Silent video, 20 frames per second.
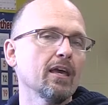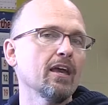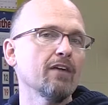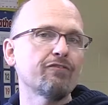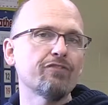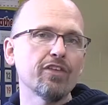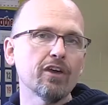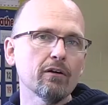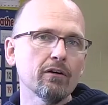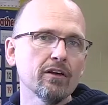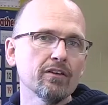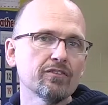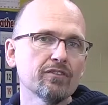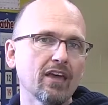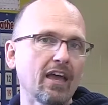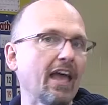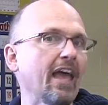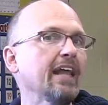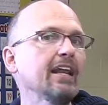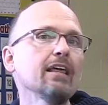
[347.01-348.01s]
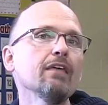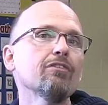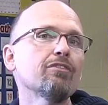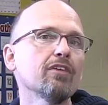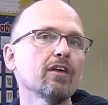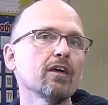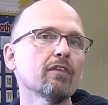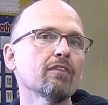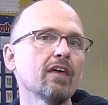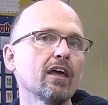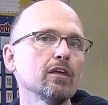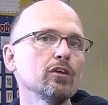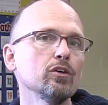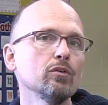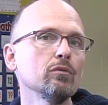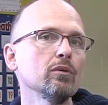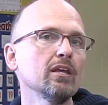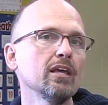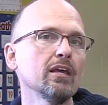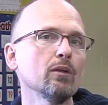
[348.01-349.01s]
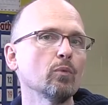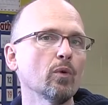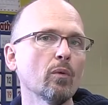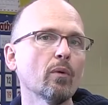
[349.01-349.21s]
If there is anything that you need,